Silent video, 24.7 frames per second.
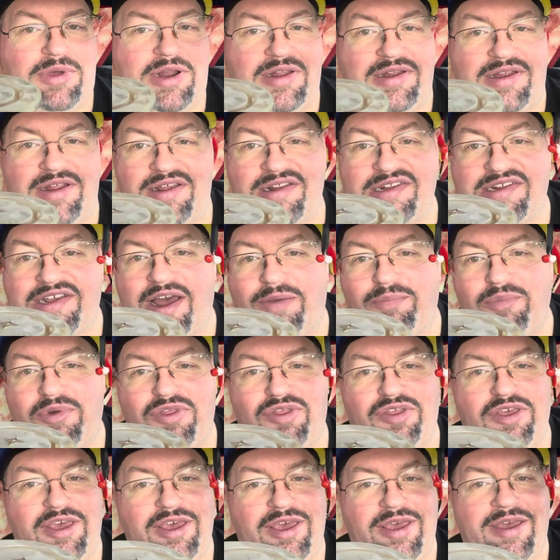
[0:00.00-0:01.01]
it does come with
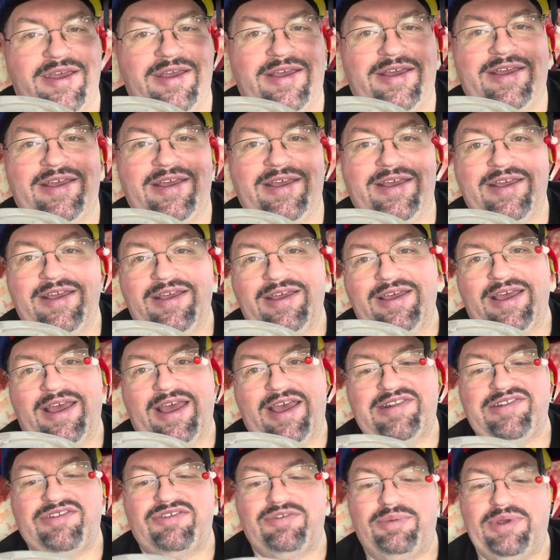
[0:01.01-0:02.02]
the
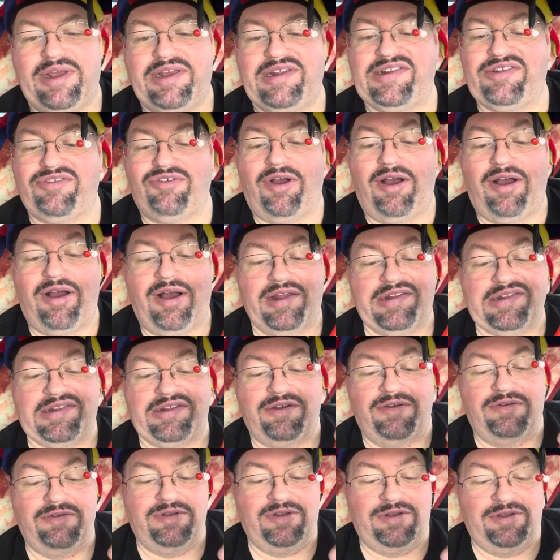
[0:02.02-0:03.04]
extra big straw.
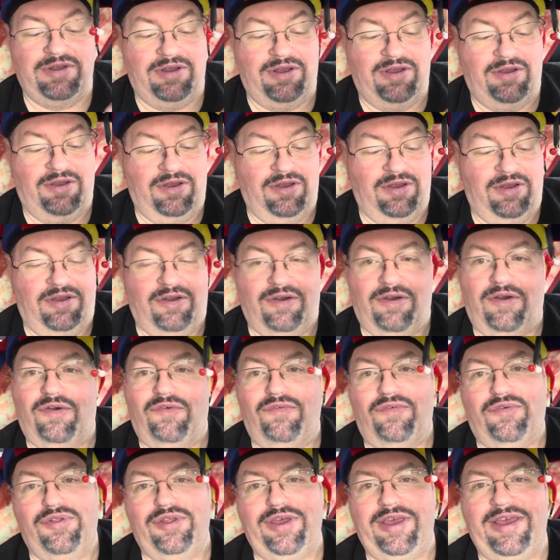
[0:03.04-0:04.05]
So
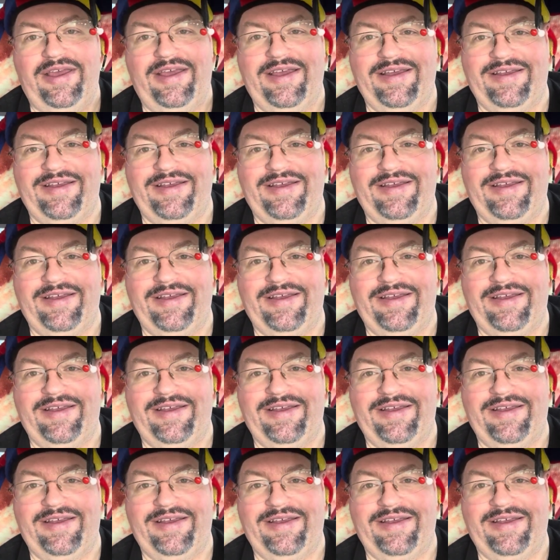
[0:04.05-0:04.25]
hopefully,